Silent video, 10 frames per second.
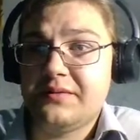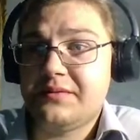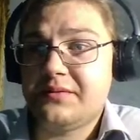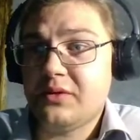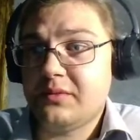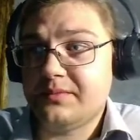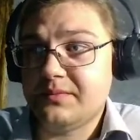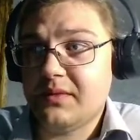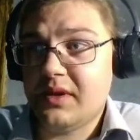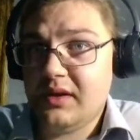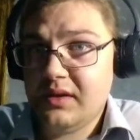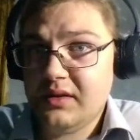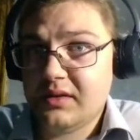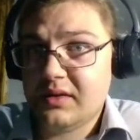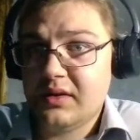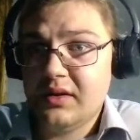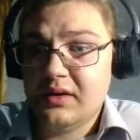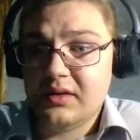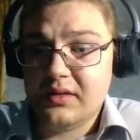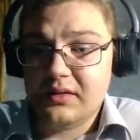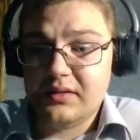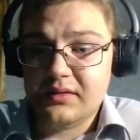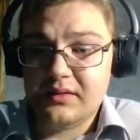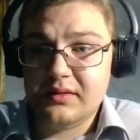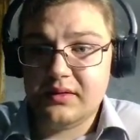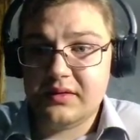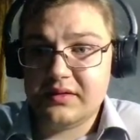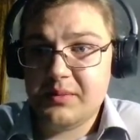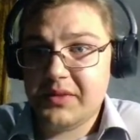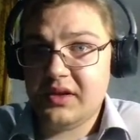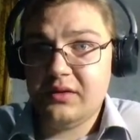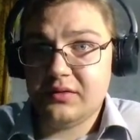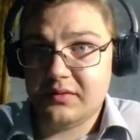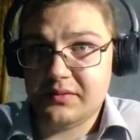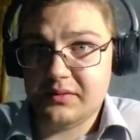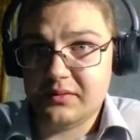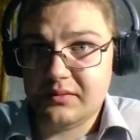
from the air uh, something useful?